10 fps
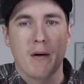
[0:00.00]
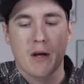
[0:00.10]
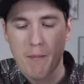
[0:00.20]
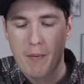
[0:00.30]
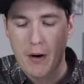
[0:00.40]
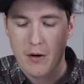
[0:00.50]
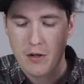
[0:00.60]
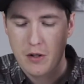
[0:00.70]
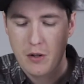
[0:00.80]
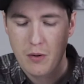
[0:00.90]

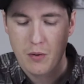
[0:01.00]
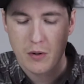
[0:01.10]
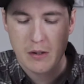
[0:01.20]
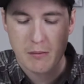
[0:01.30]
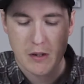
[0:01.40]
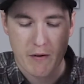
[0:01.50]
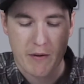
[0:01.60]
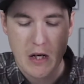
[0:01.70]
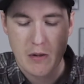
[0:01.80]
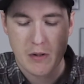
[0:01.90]
compared to some stuff
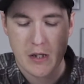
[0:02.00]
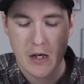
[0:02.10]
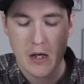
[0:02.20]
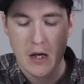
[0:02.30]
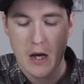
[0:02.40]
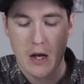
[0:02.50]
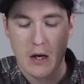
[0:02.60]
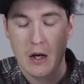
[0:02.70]
that you see in